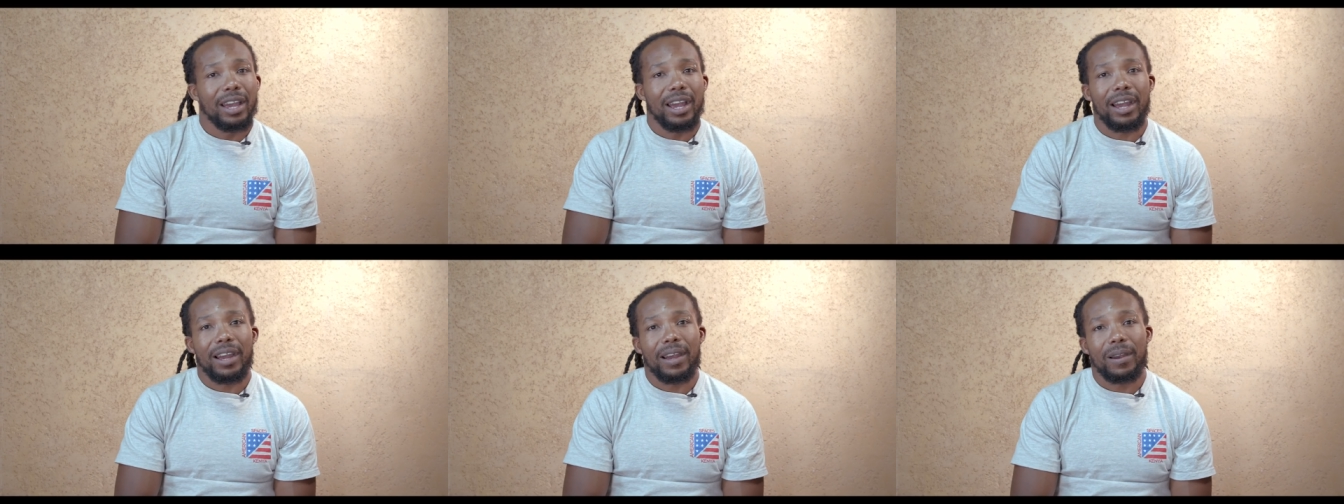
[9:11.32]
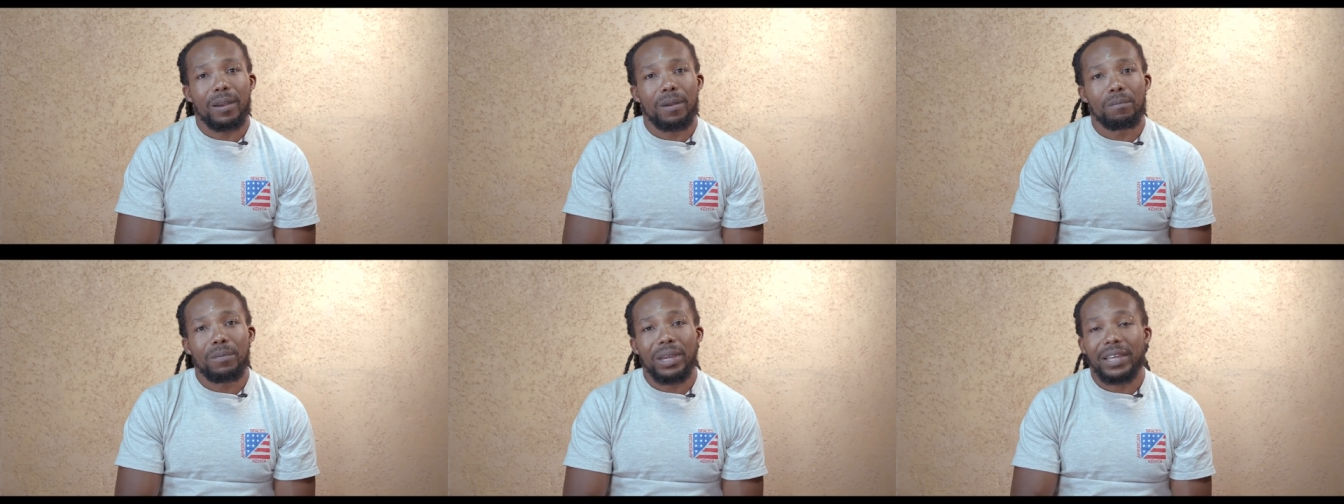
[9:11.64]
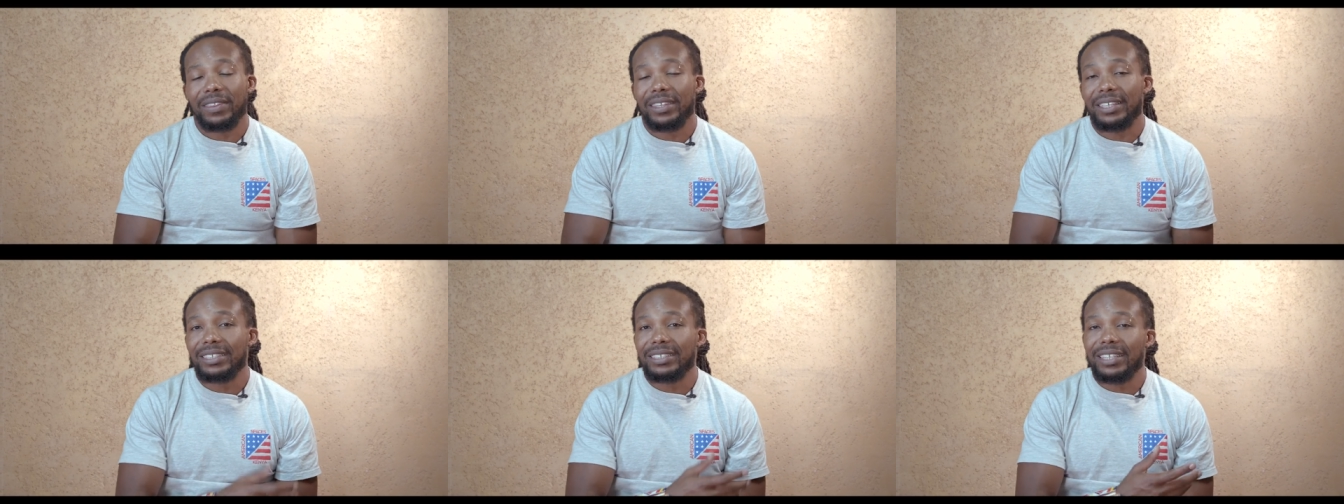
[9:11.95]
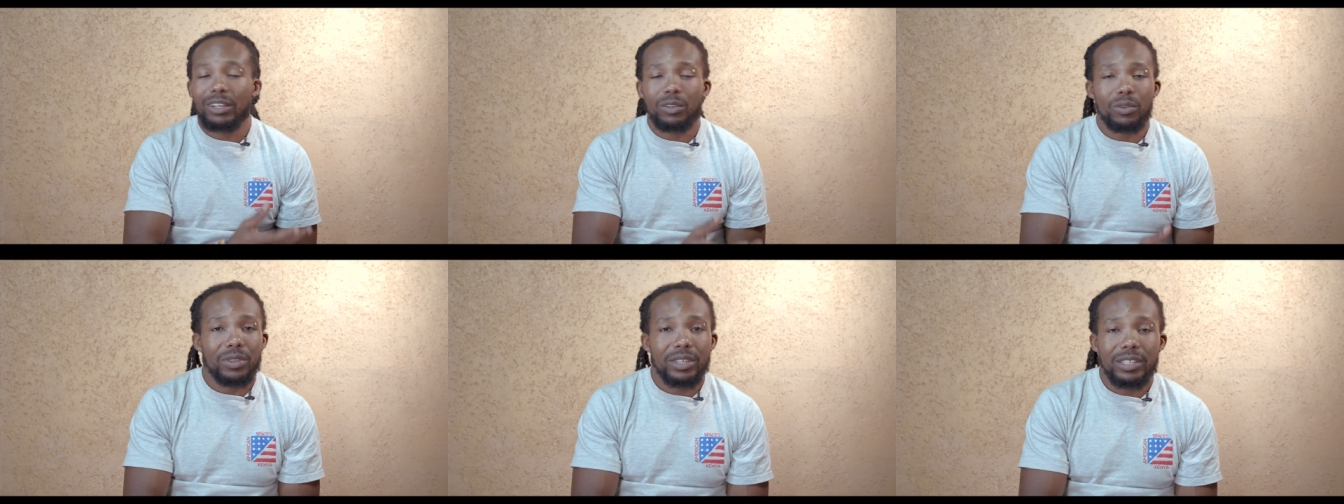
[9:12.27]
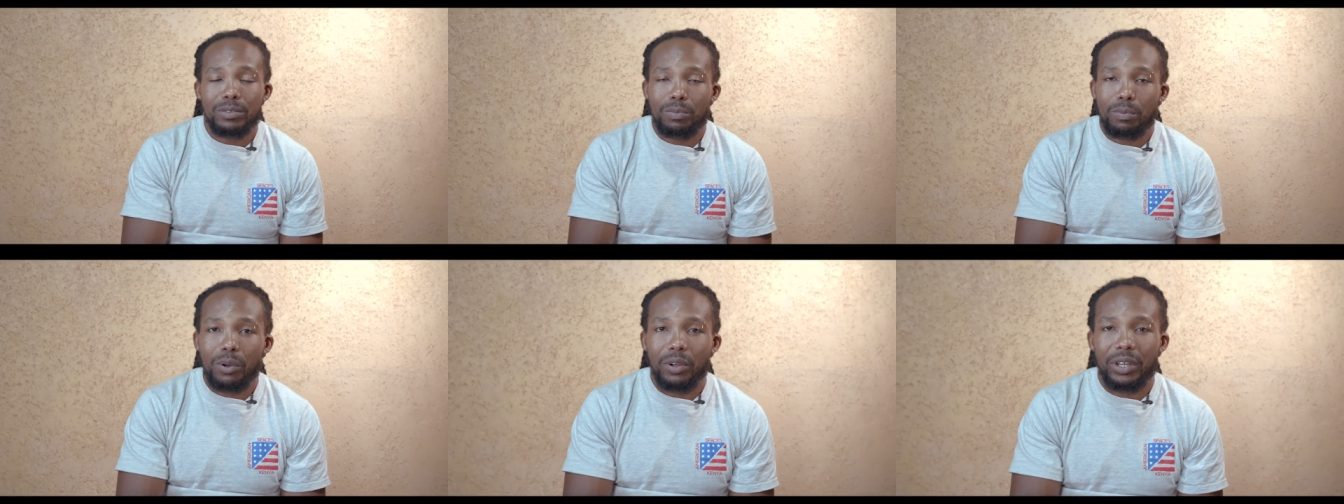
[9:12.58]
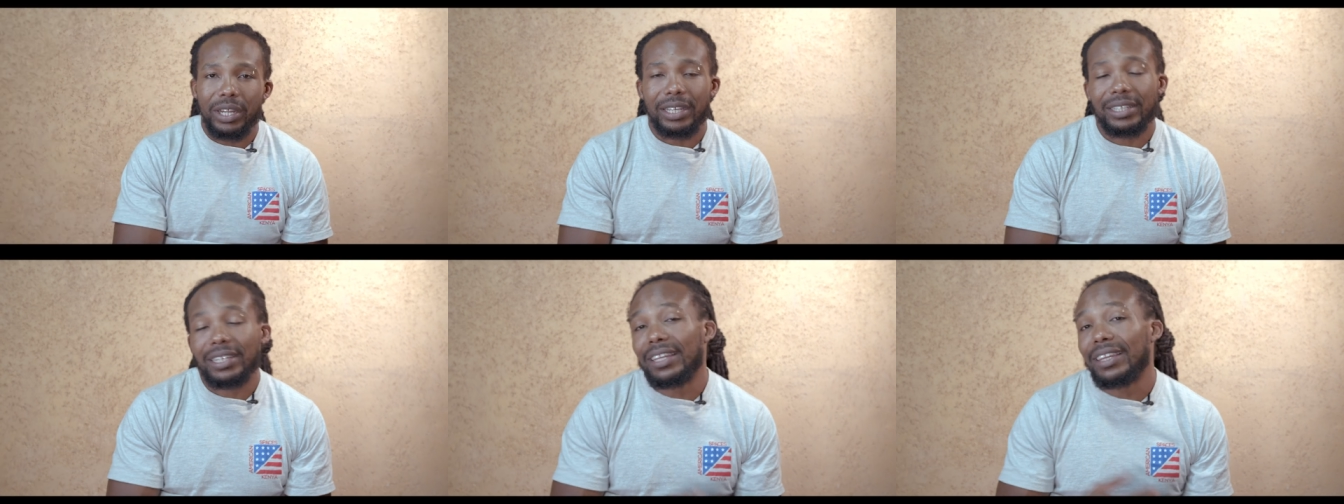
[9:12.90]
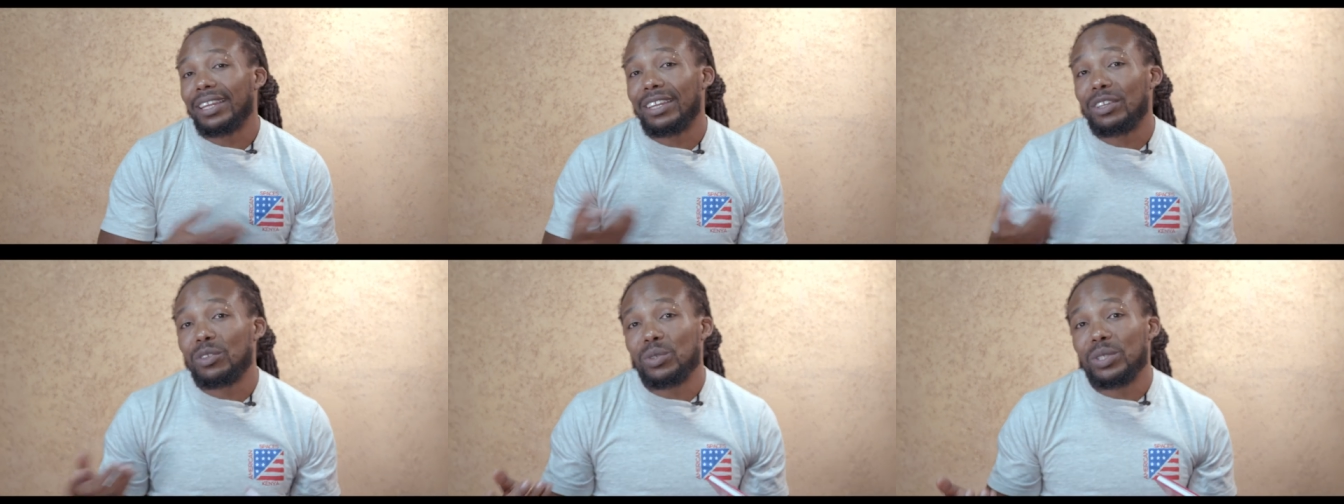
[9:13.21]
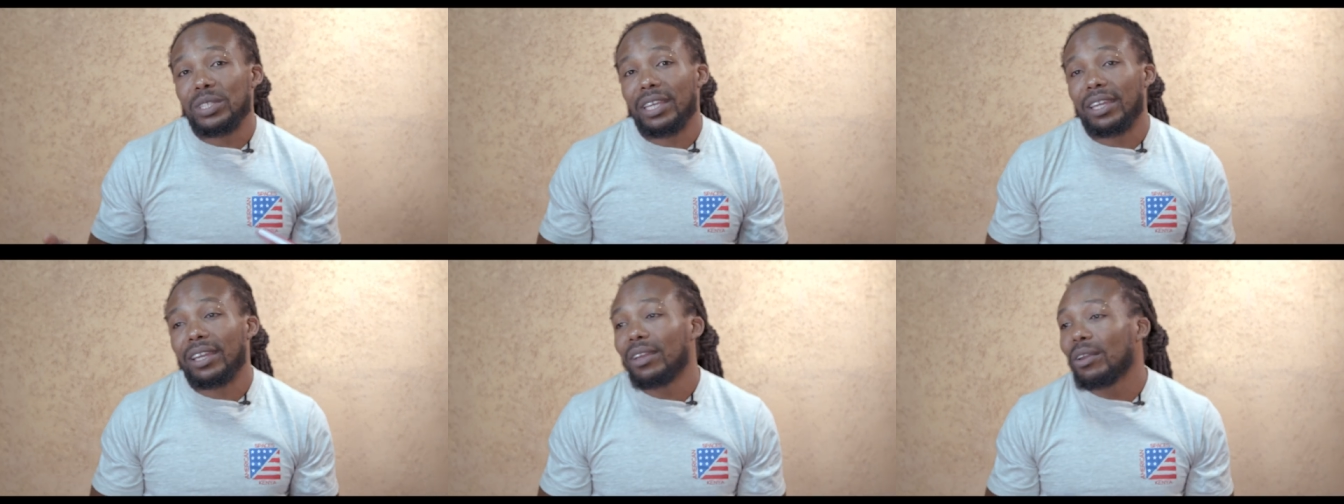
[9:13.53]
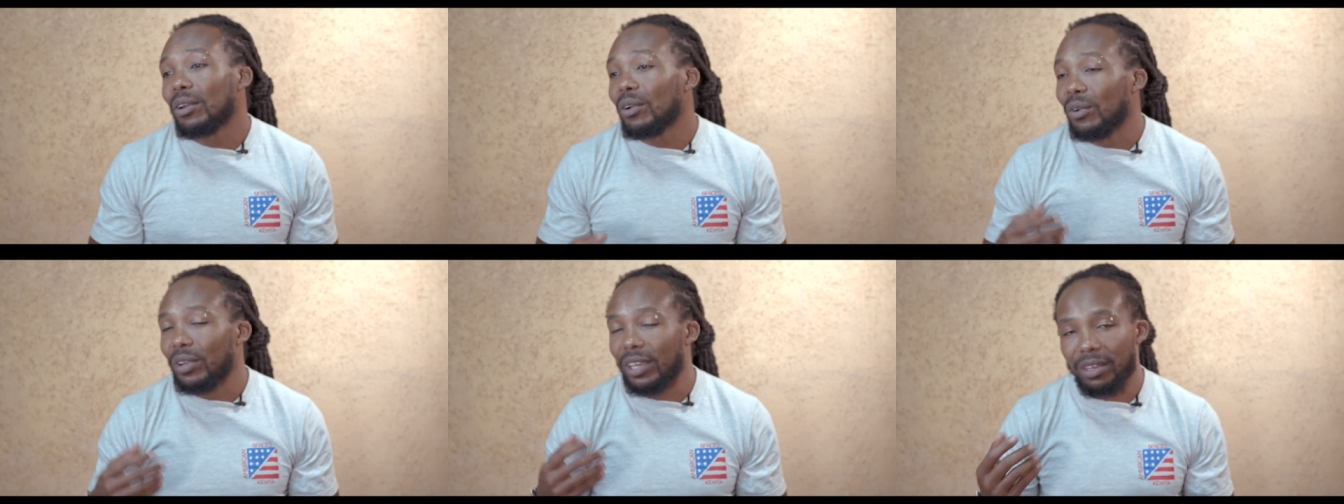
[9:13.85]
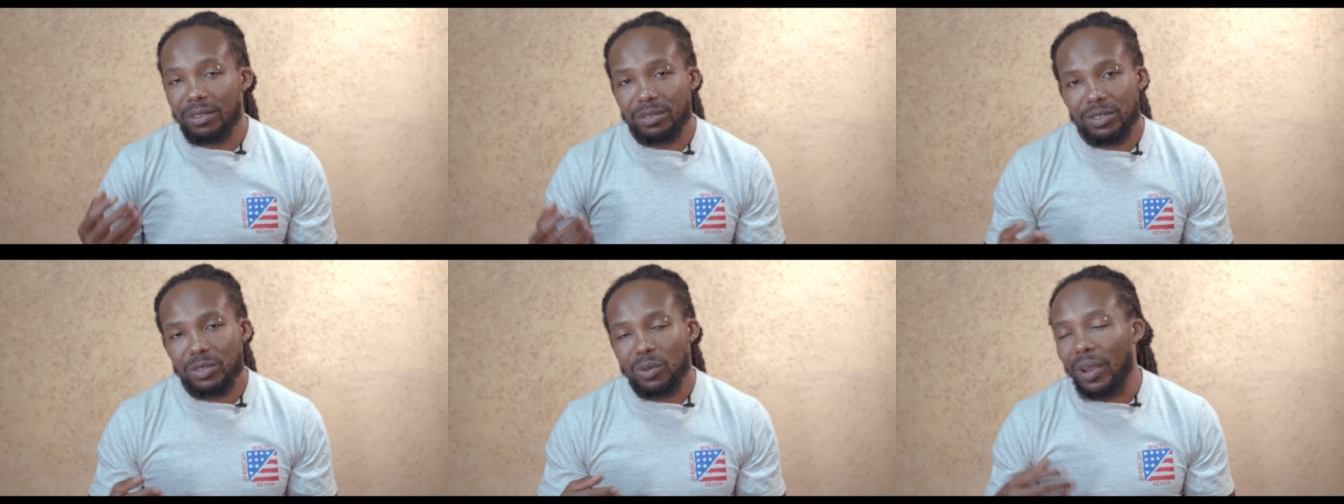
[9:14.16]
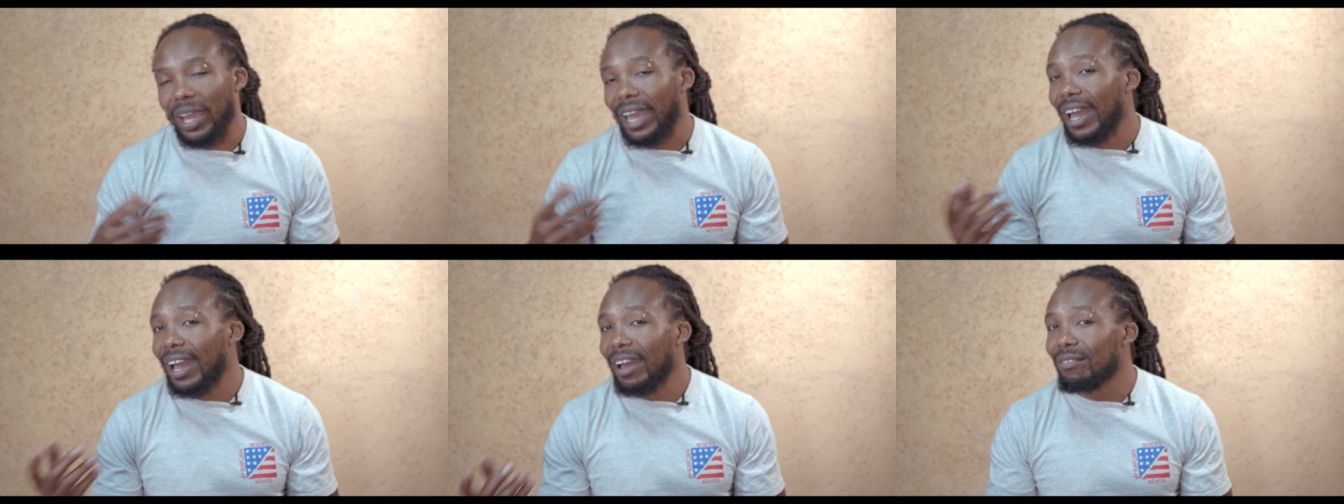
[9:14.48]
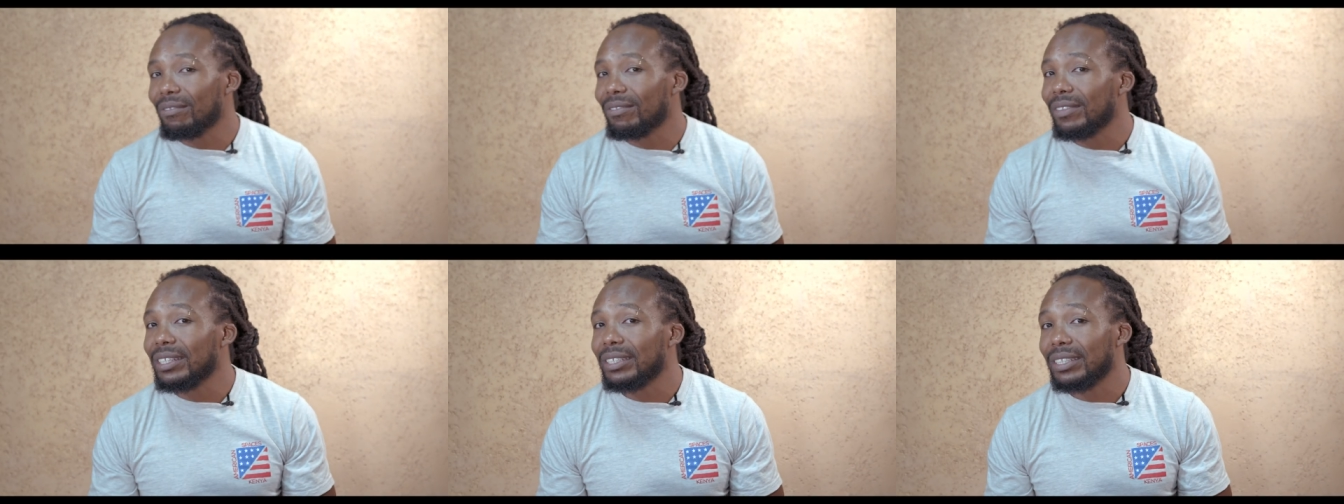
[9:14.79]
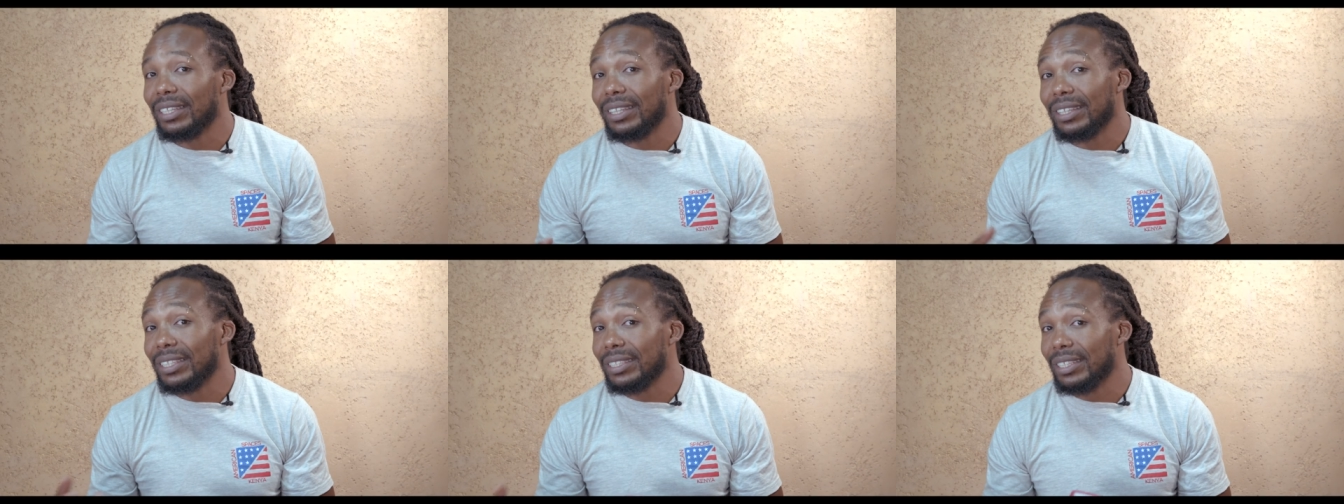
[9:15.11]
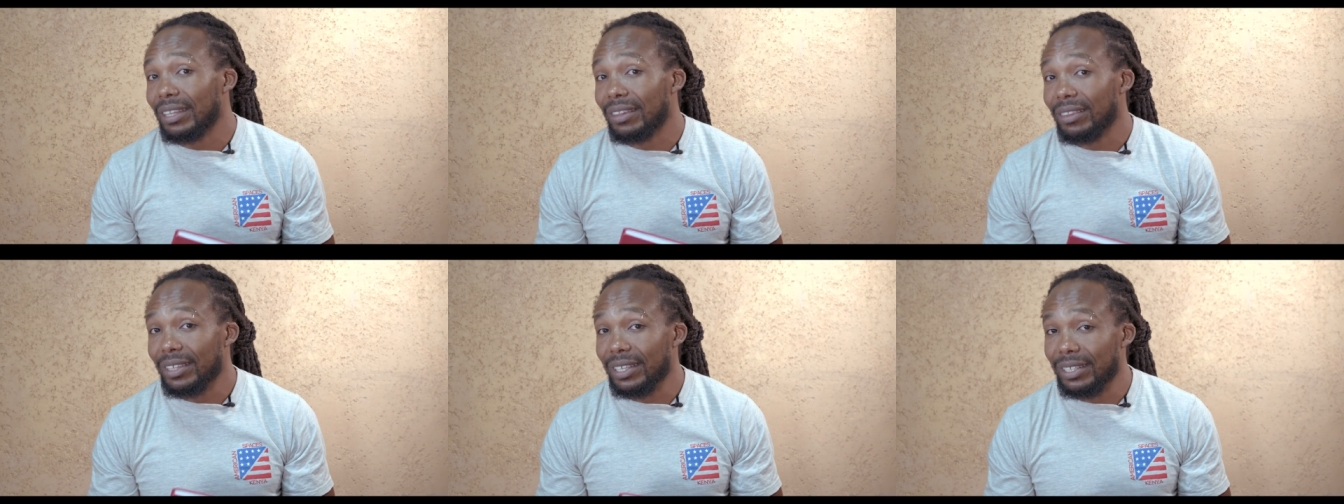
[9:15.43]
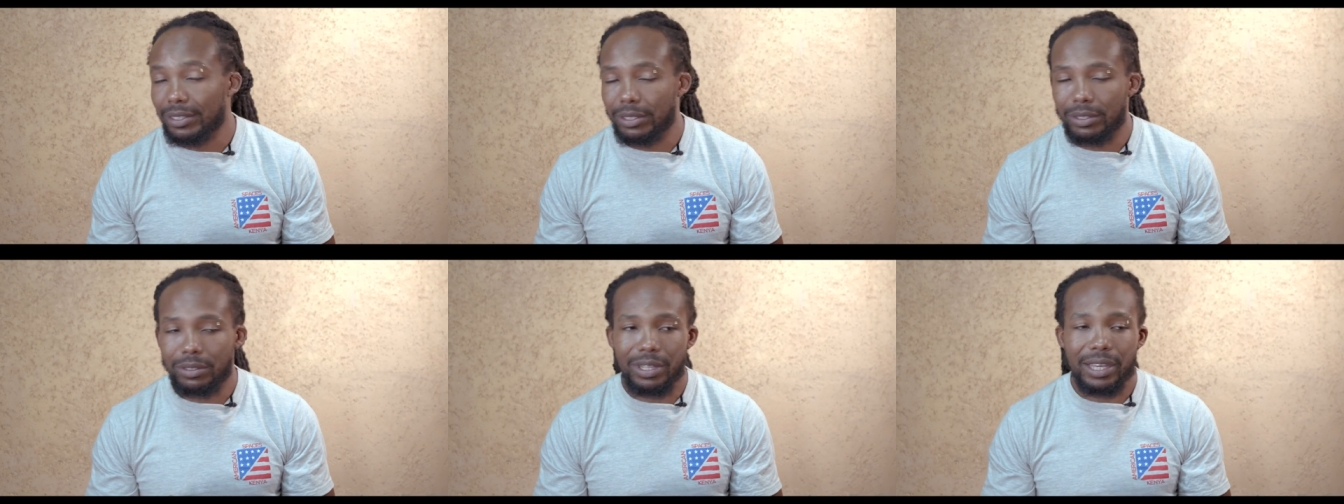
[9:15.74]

Um, and they tell you this product, and then you say, okay, so I have this and this and this.